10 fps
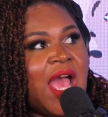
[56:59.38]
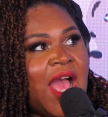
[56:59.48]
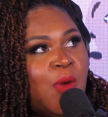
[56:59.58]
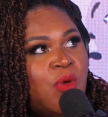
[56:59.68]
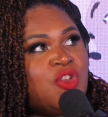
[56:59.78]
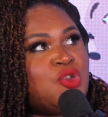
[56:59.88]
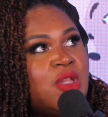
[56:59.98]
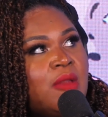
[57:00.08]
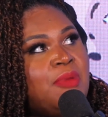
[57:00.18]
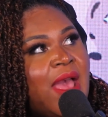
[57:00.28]
I want you
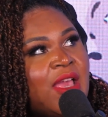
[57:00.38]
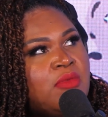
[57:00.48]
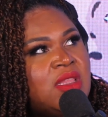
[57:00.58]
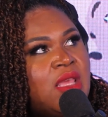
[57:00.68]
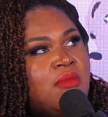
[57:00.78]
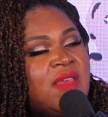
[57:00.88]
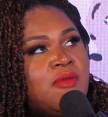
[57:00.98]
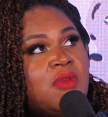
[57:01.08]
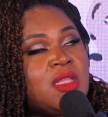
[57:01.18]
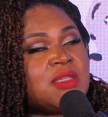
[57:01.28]
to unpack it with them,
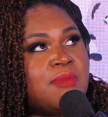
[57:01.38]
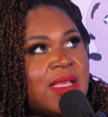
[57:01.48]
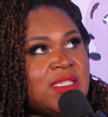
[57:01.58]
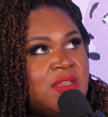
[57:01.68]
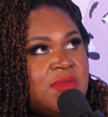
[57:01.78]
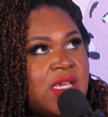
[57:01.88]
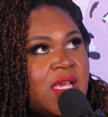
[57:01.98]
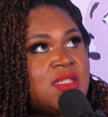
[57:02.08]
even when it's messy, because